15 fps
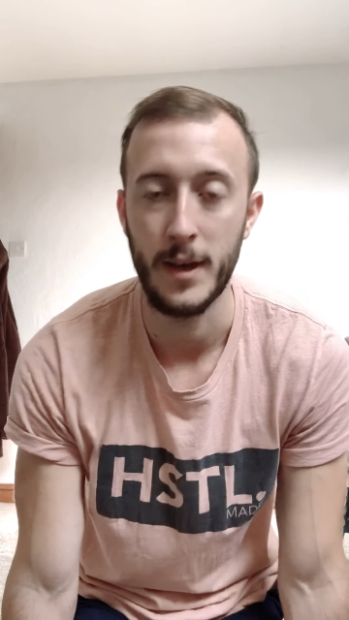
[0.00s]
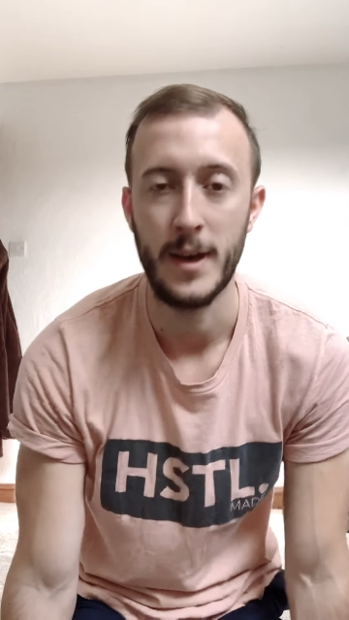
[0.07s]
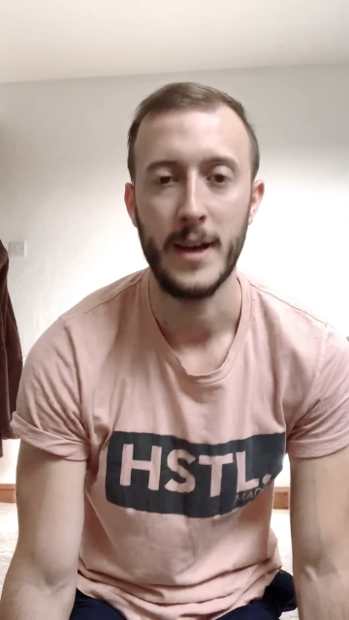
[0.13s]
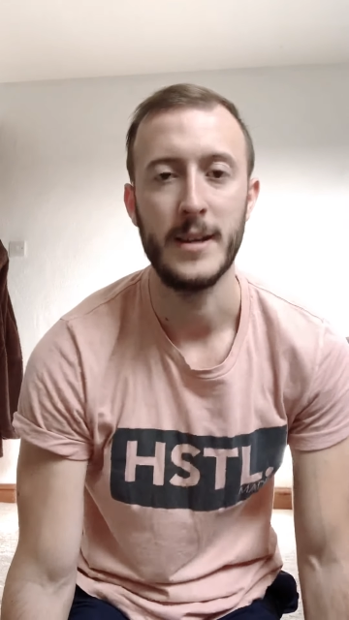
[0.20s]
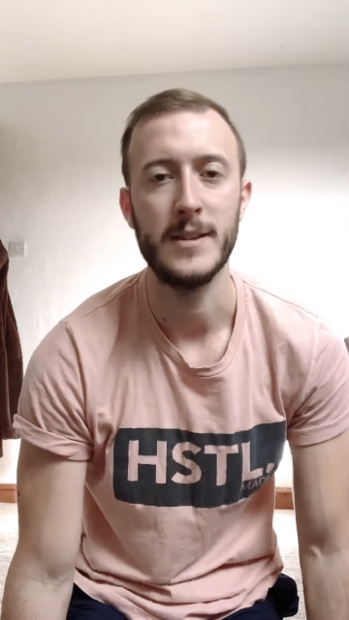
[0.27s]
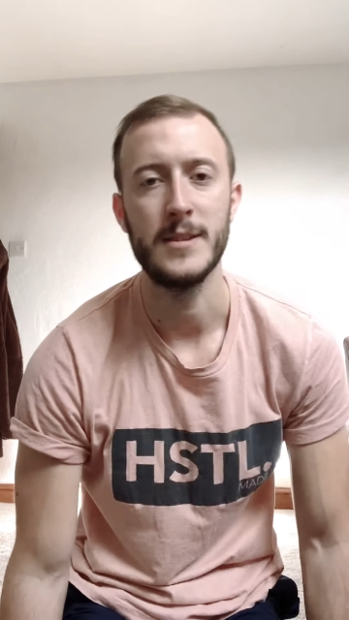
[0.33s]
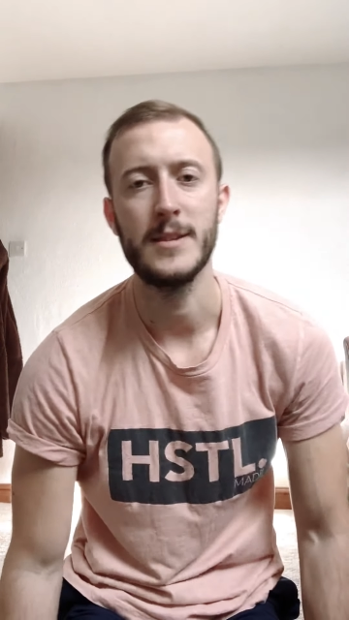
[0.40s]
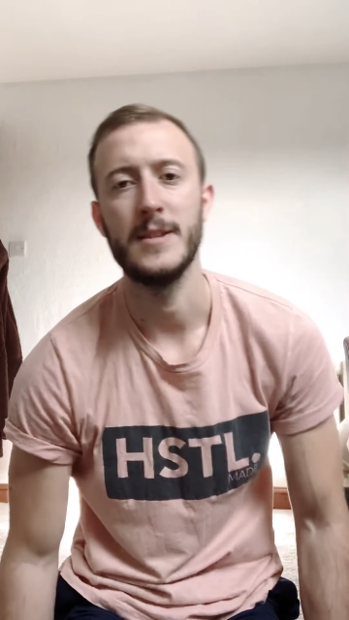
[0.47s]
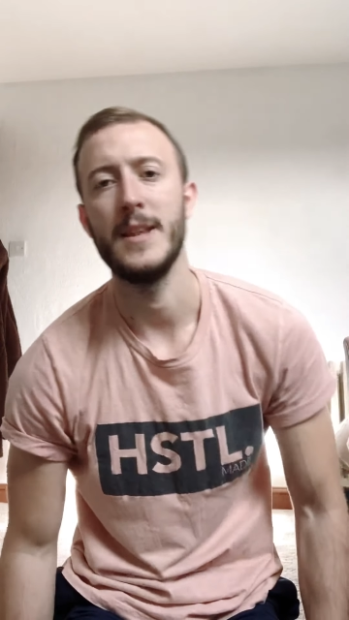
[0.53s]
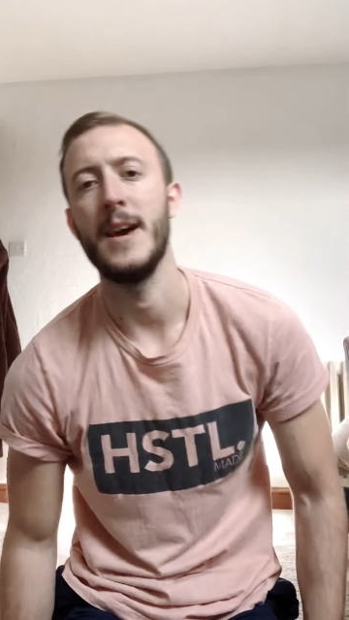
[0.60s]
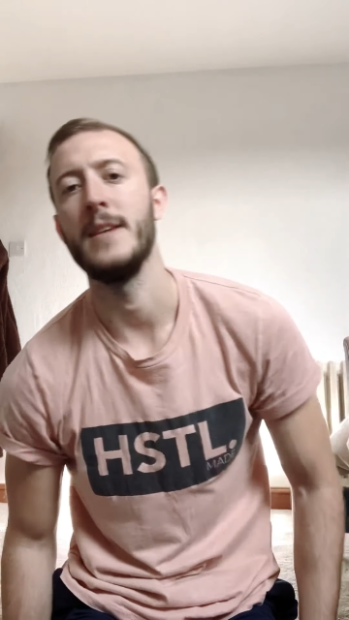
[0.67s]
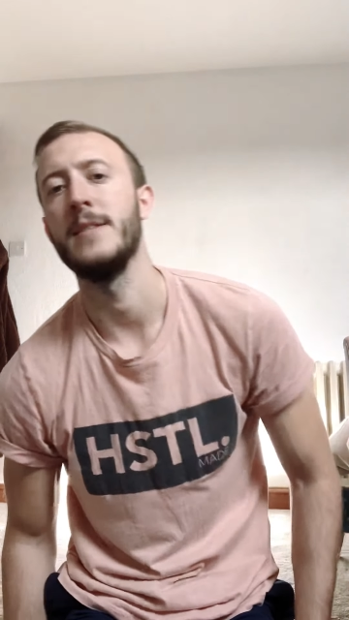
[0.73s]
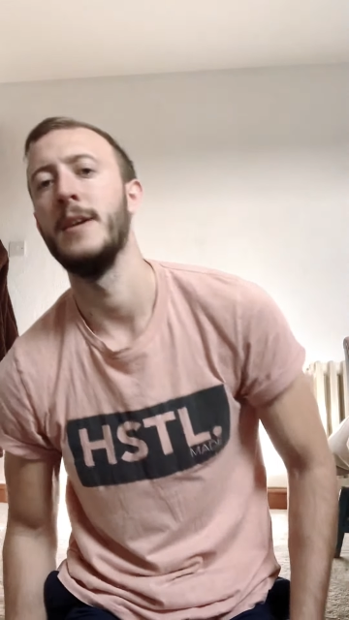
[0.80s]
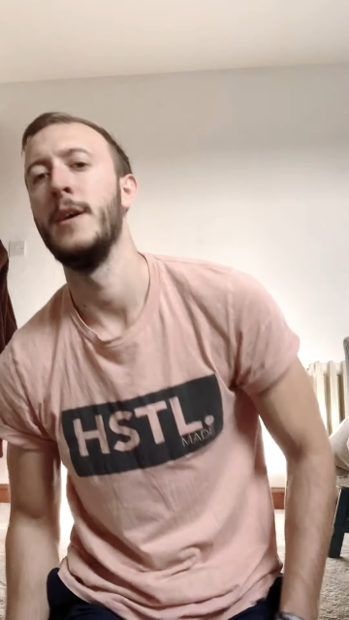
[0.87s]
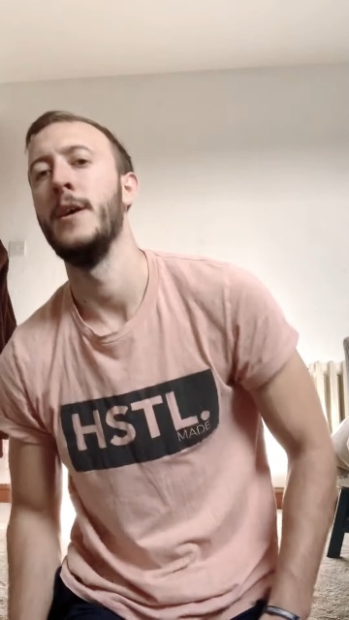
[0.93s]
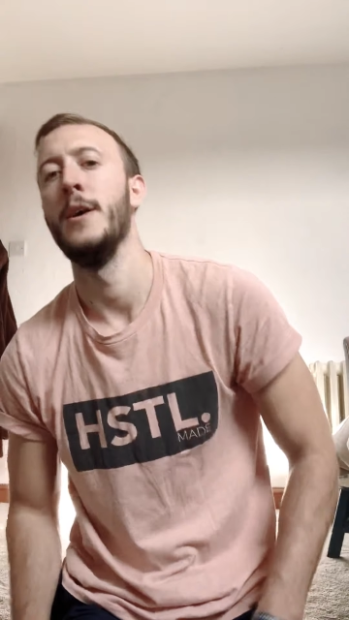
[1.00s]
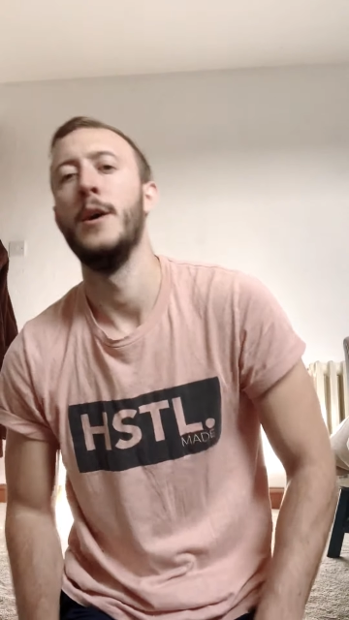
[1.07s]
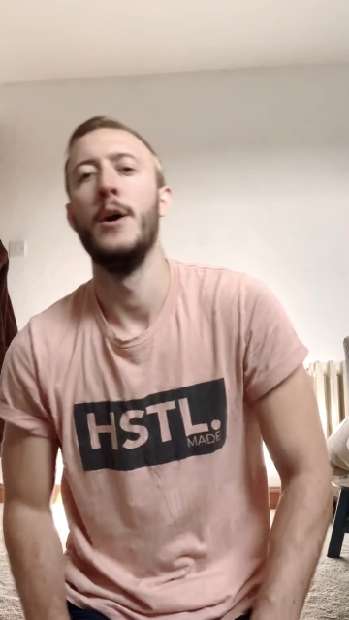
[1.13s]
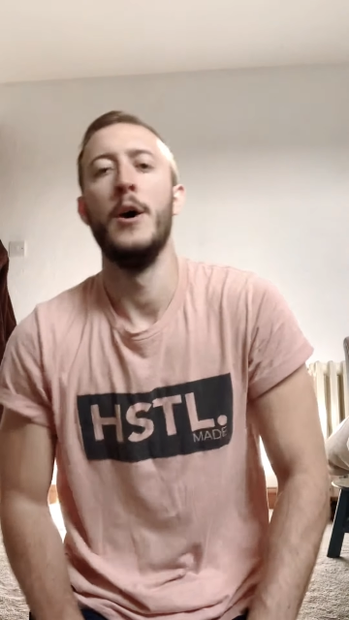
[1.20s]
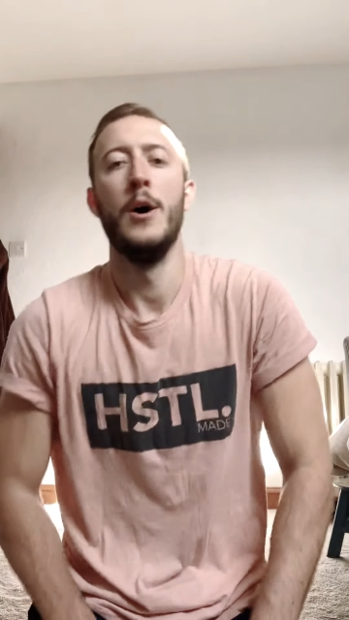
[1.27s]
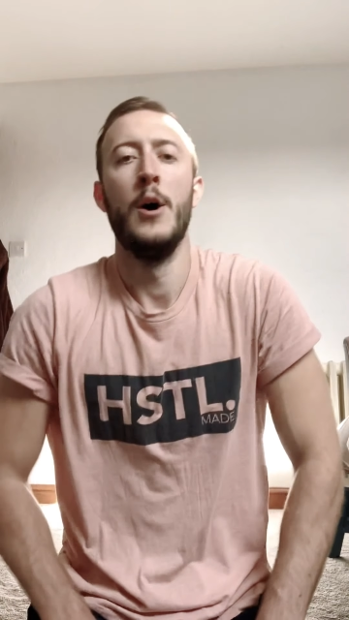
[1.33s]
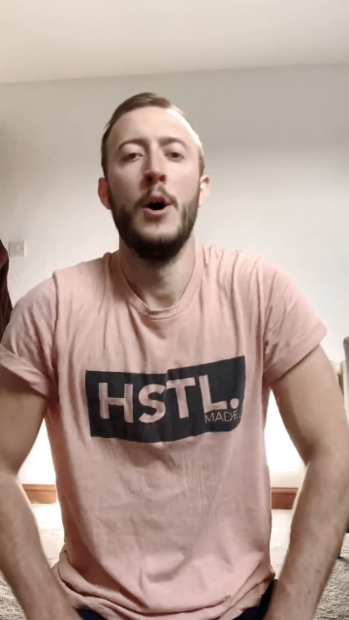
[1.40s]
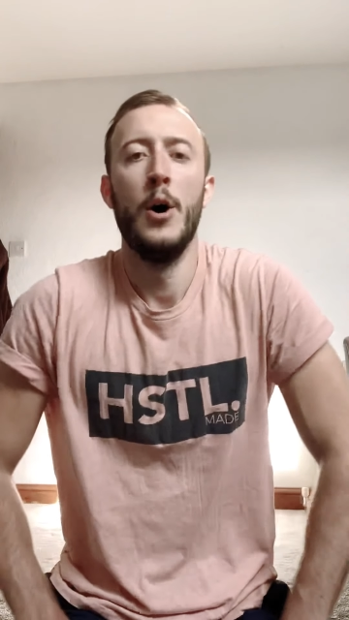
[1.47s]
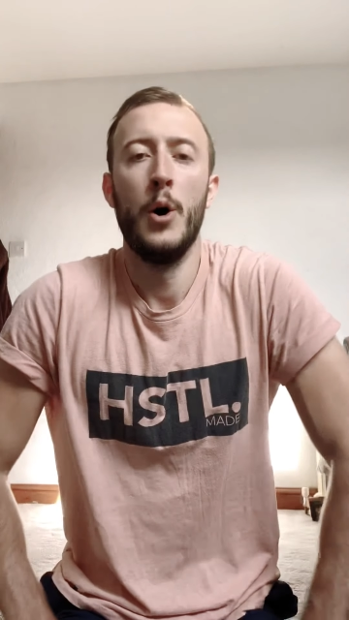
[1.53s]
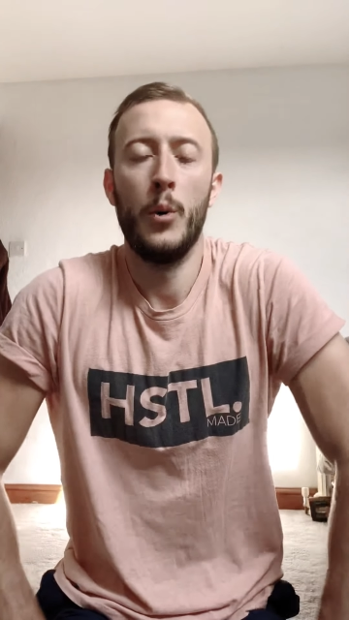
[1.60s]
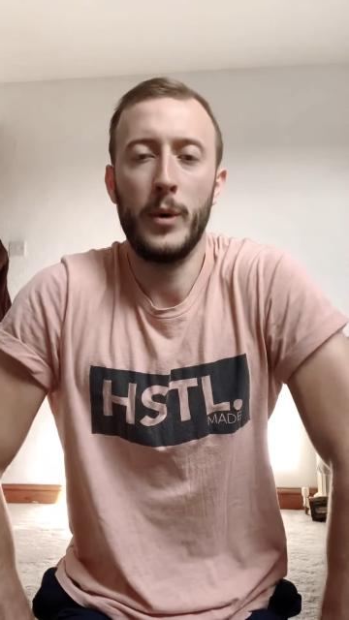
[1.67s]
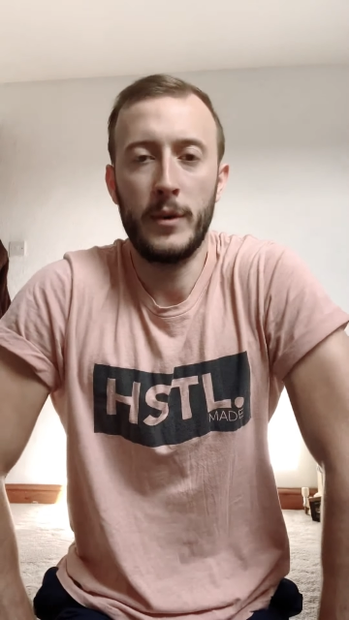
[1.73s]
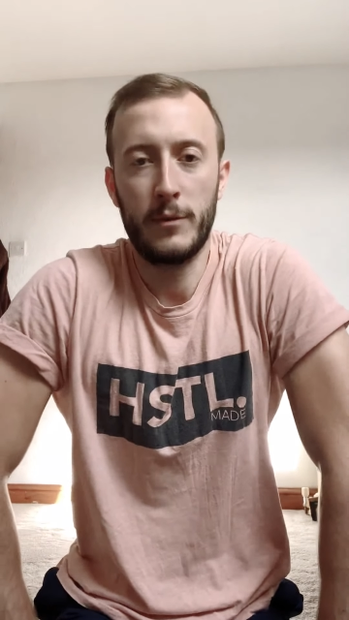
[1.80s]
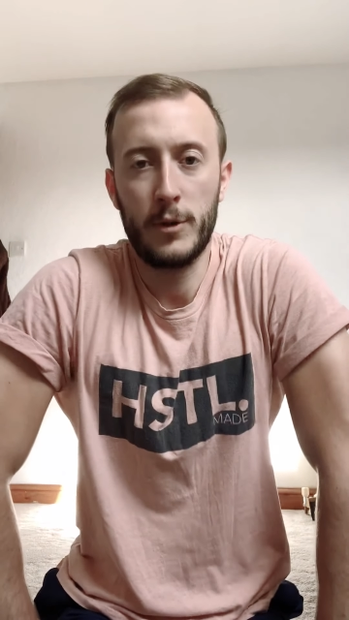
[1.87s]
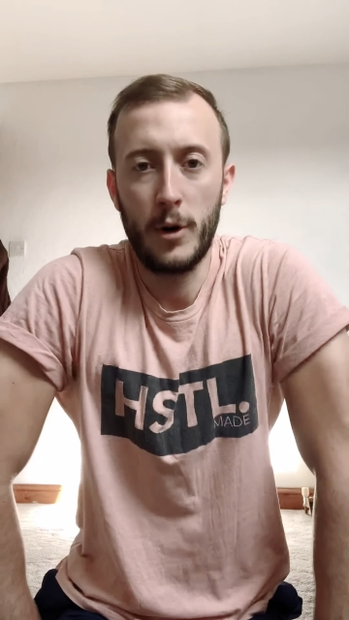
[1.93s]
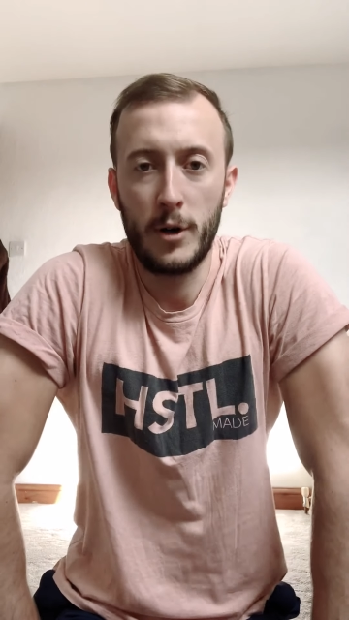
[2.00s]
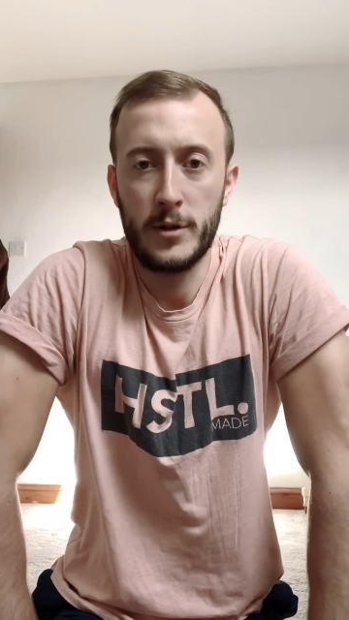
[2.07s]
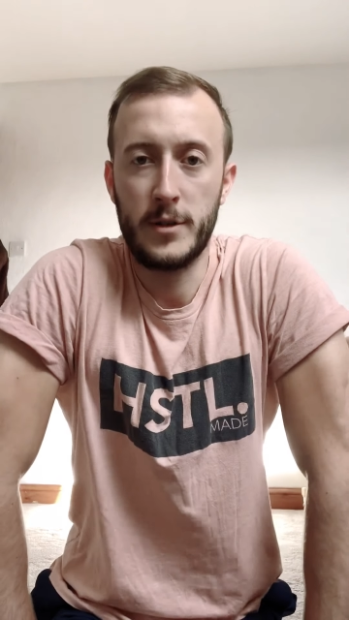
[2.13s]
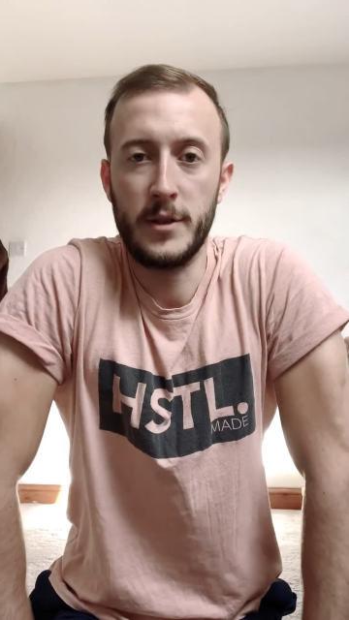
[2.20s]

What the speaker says: Instead, we've got the